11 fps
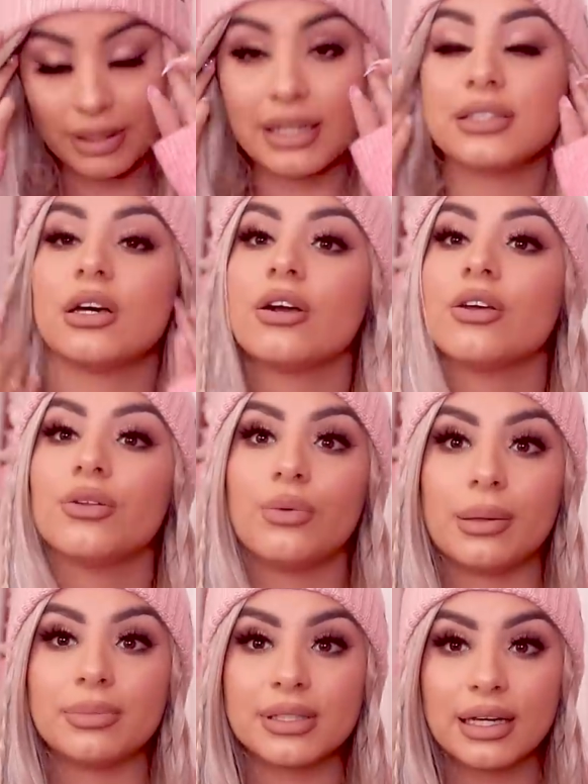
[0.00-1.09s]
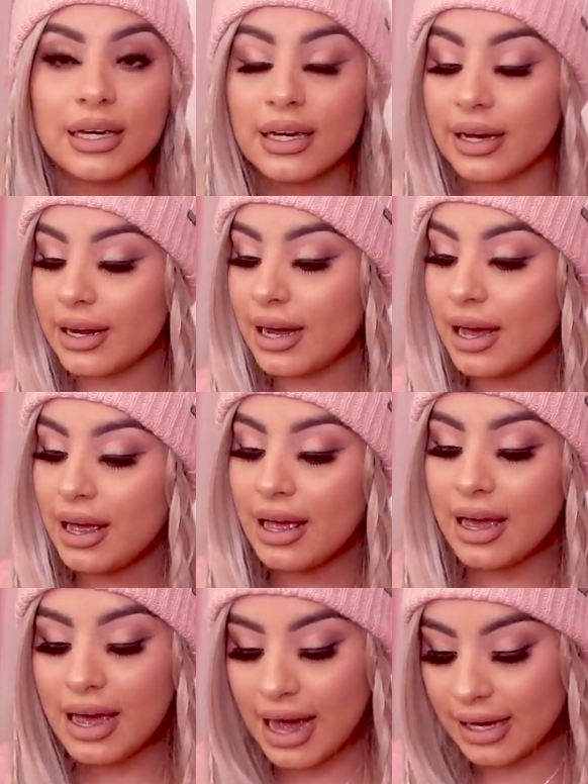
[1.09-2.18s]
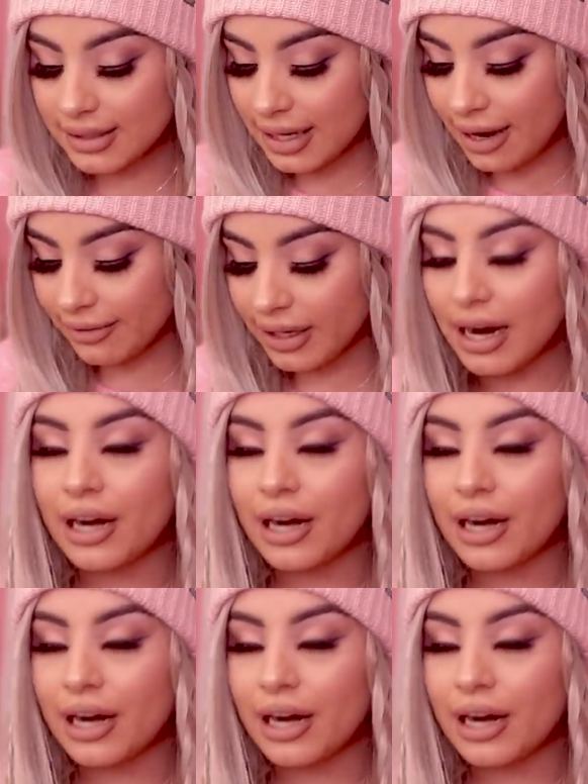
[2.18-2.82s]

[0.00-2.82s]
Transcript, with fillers: when I saw it on the website, I had to have it.